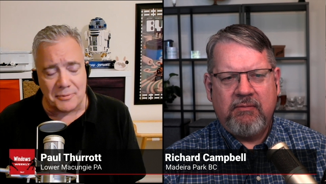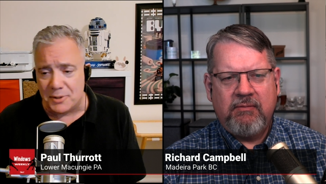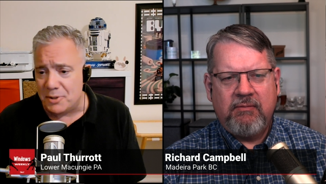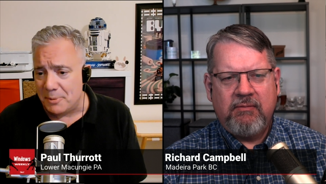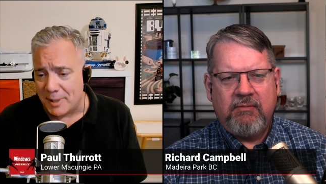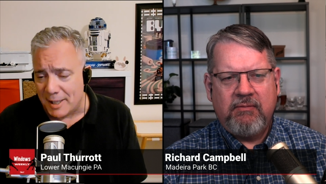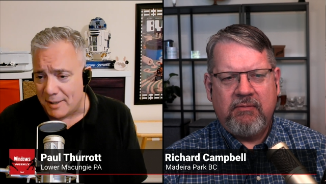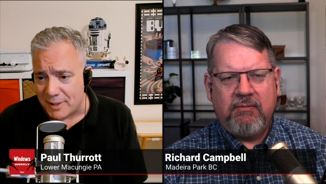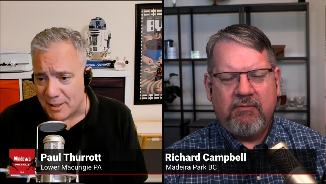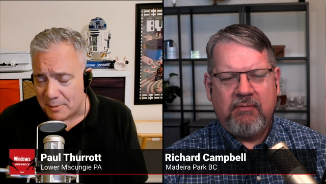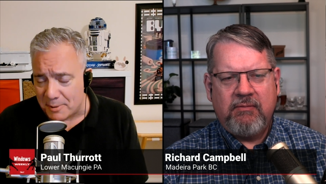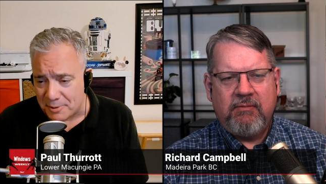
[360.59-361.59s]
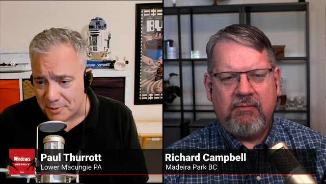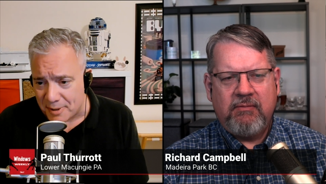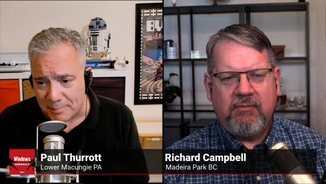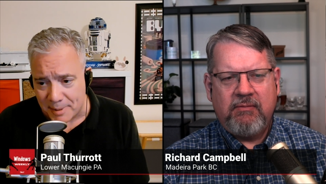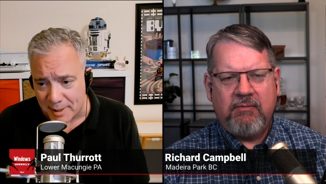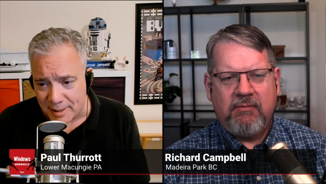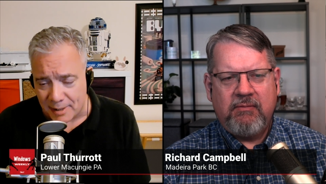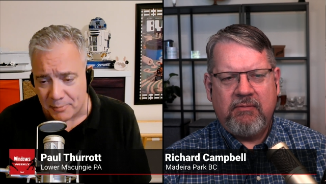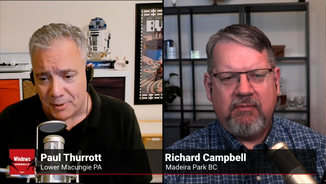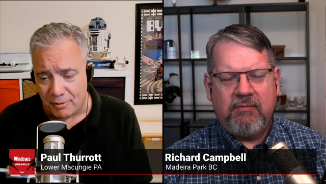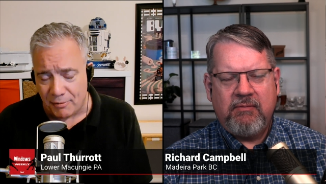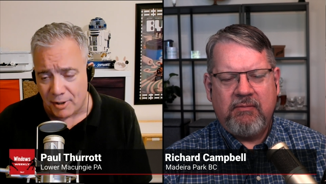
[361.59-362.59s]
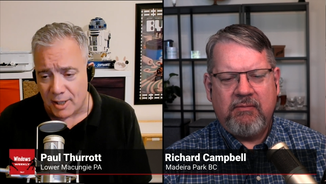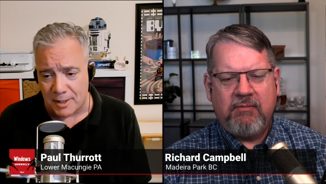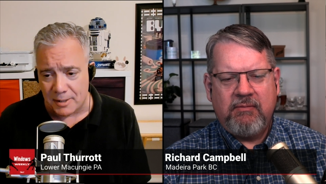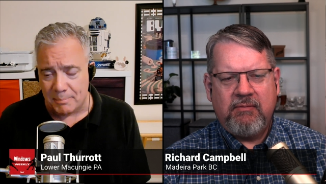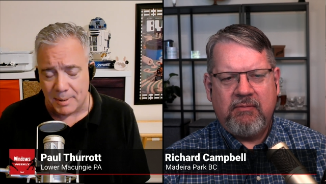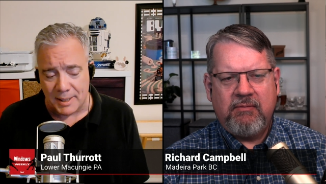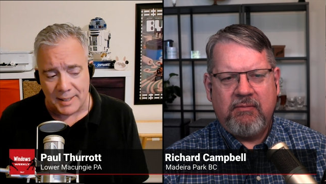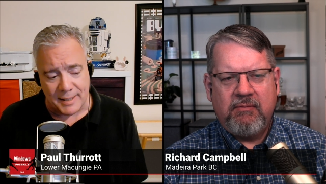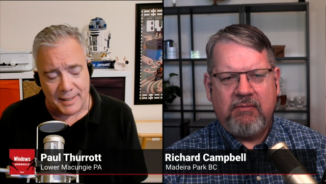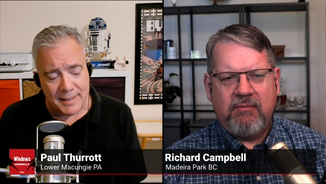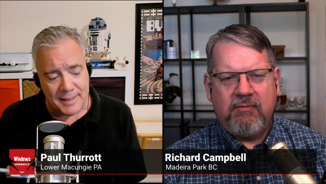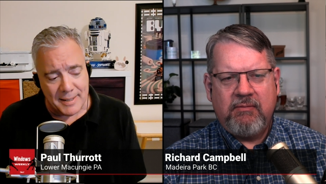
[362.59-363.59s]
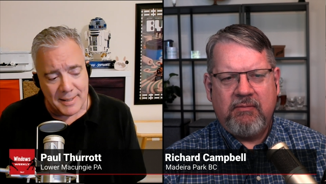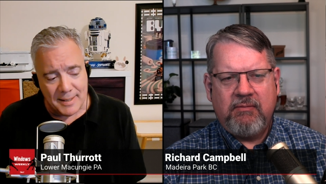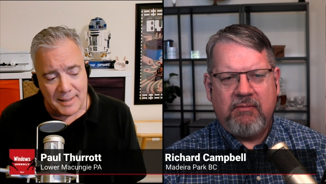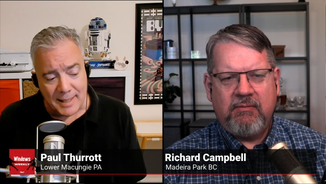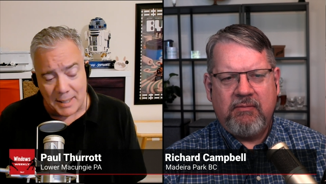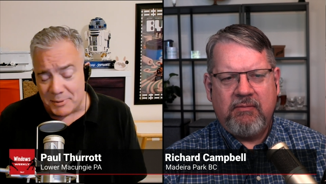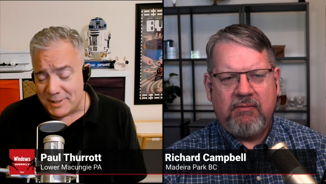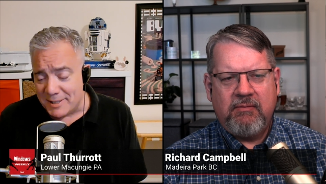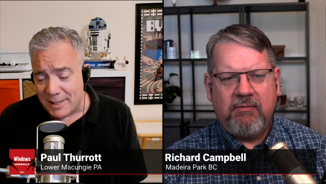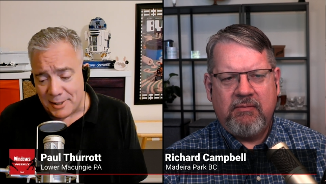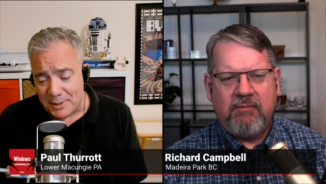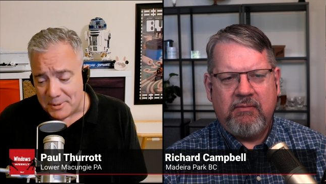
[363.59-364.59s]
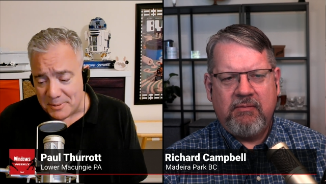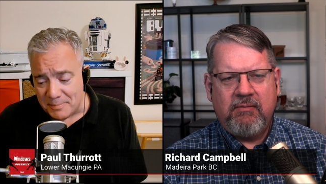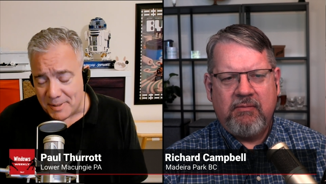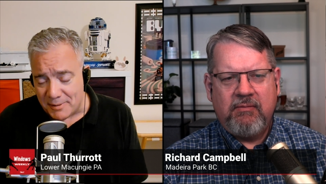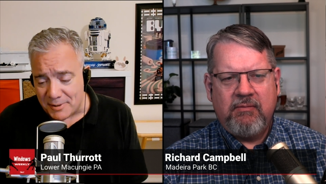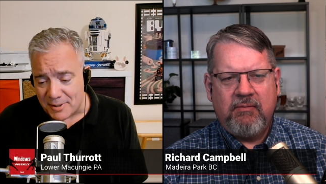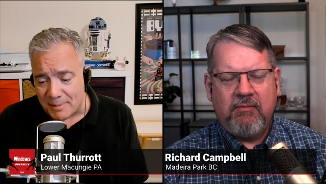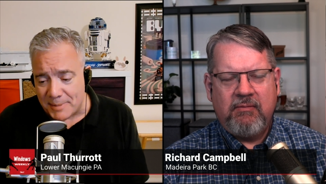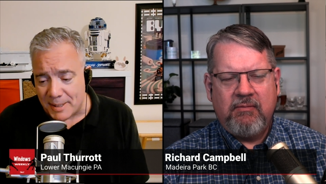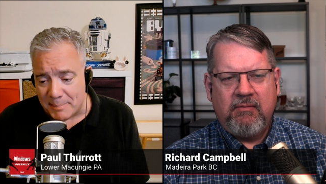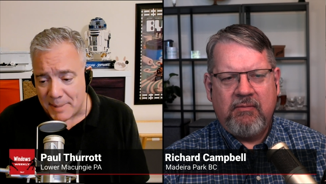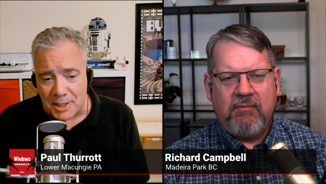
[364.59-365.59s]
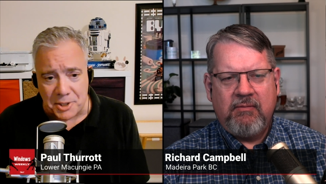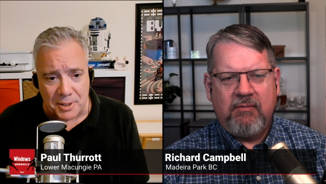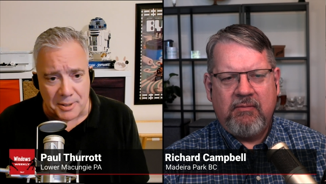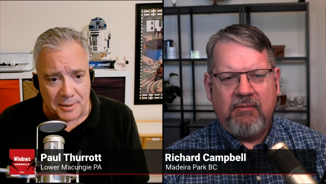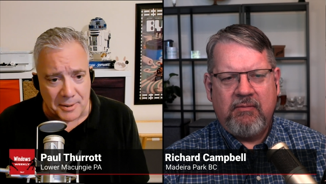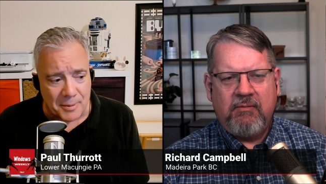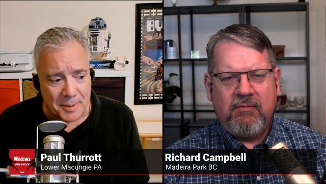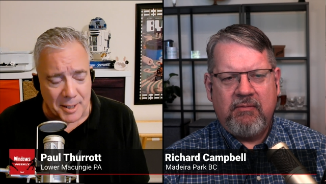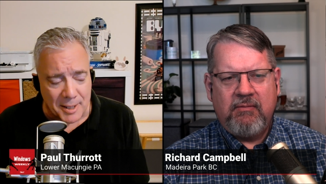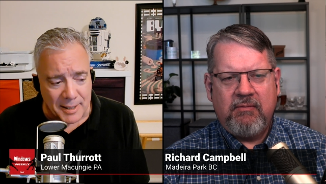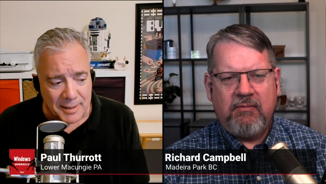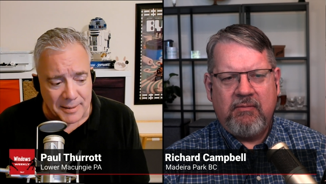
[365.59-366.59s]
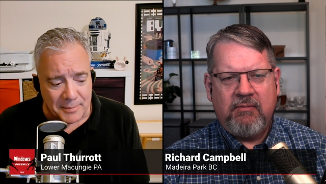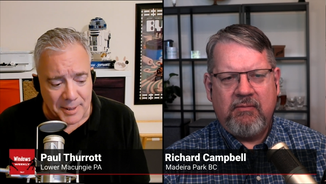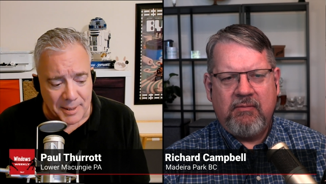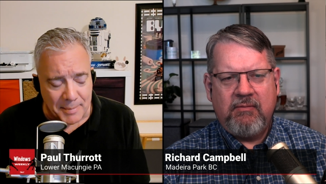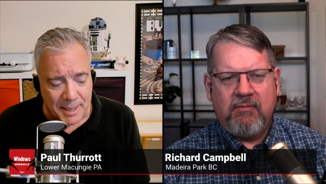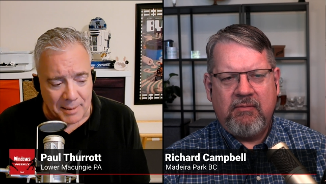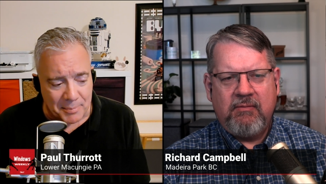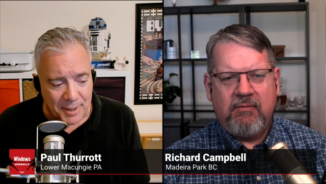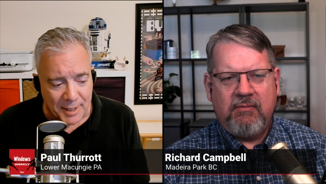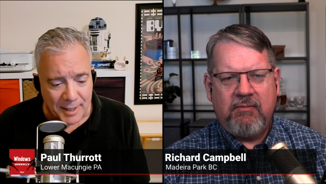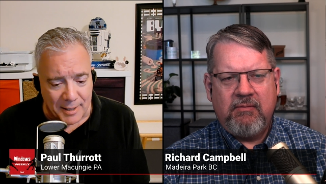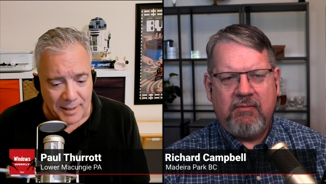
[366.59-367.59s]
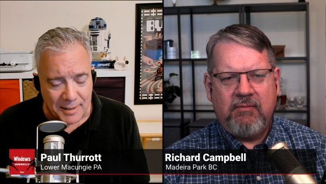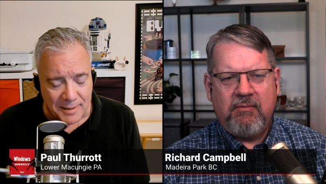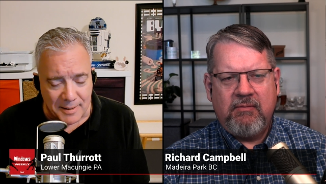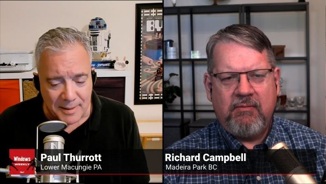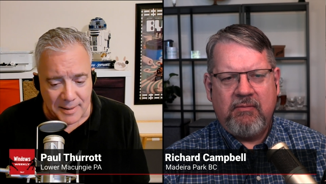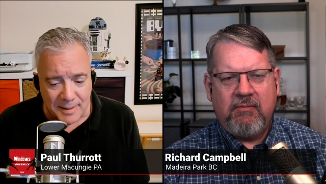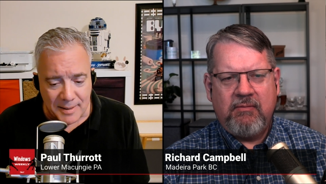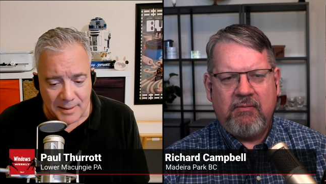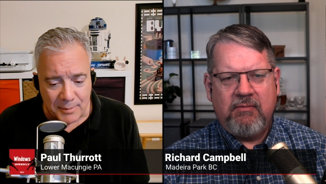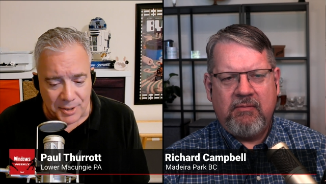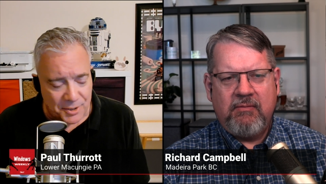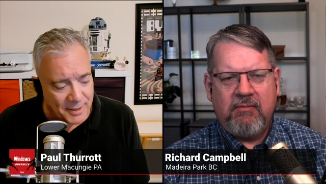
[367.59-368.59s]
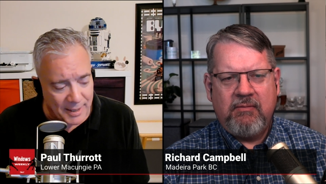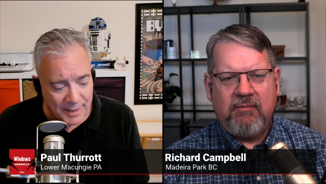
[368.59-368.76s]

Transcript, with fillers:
Speaker 1: for two and a half hours or something, that it would throttle. But I will tell you, there is something magical going on with the MacBook Air, which